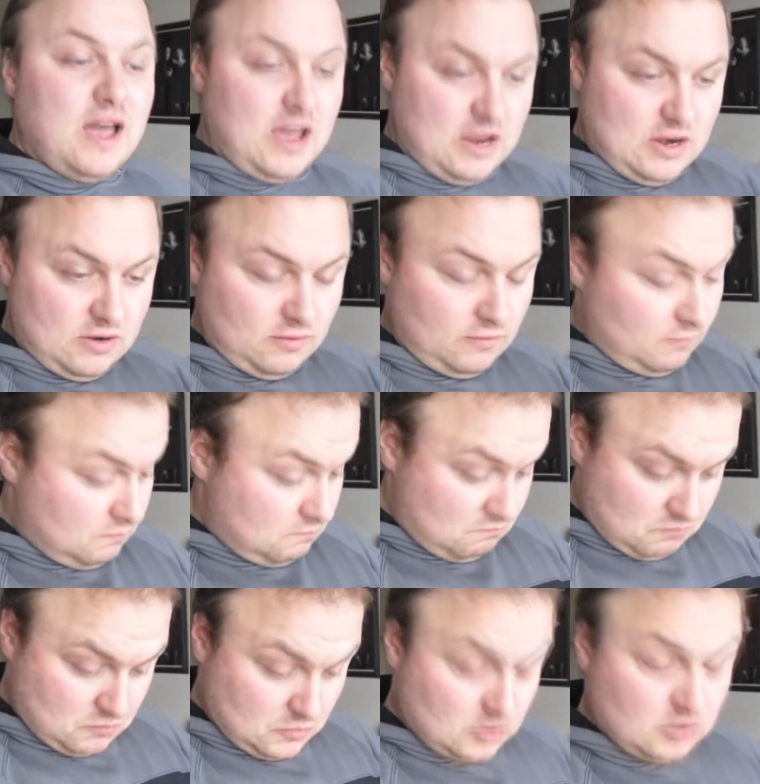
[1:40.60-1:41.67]
and
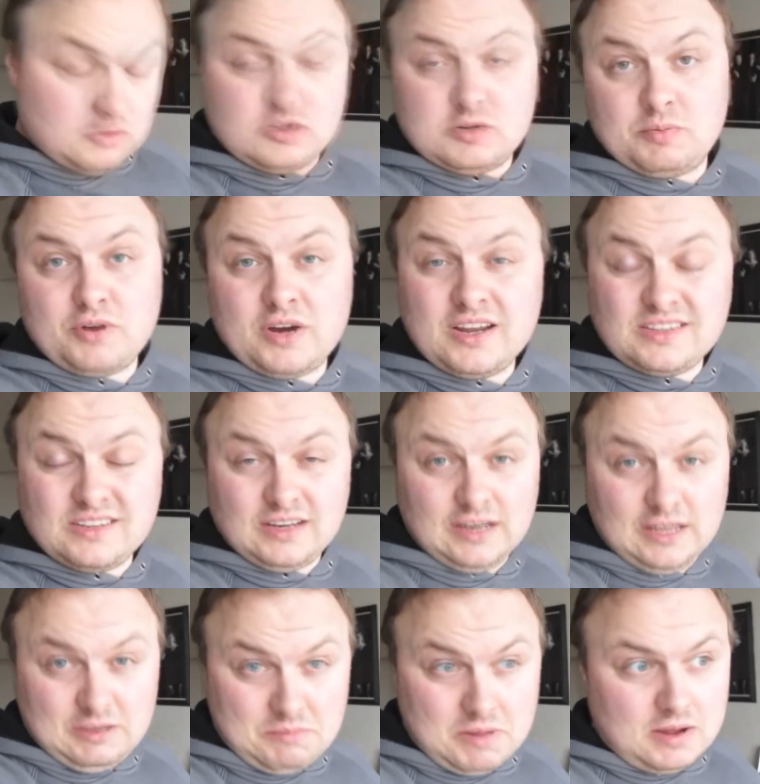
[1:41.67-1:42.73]

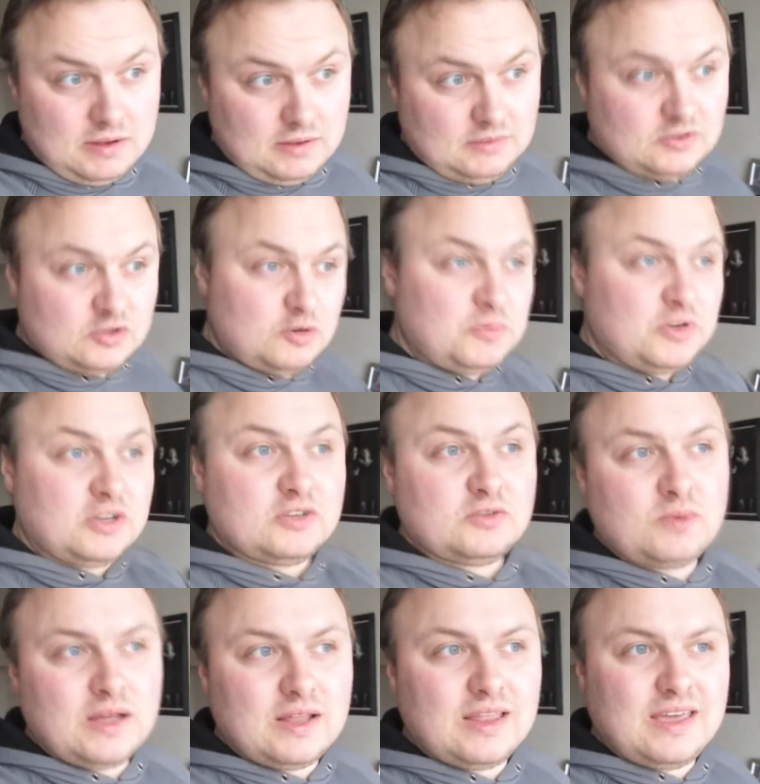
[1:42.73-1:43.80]
surprisingly my stomach
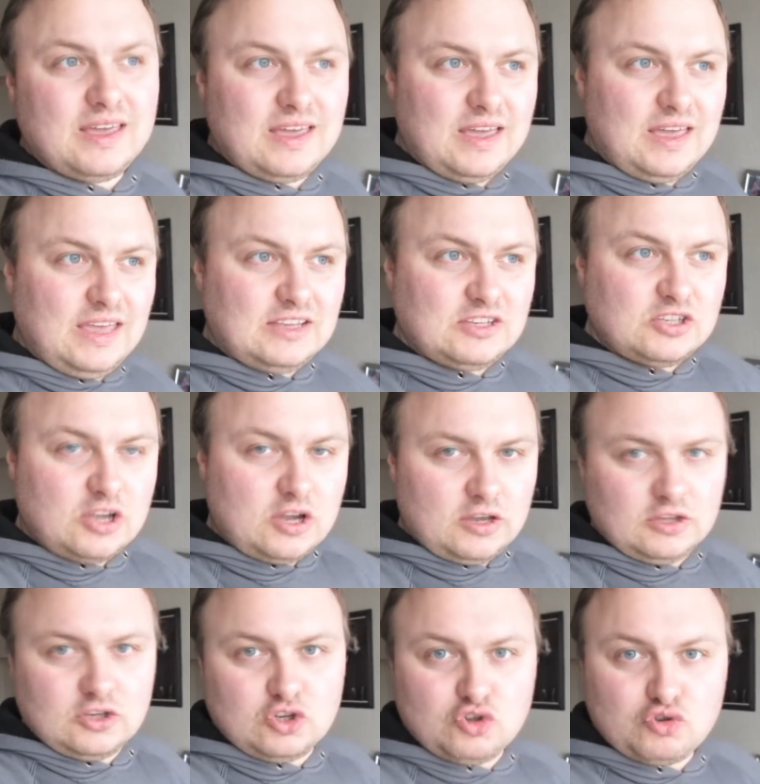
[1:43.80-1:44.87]
as well, is starting to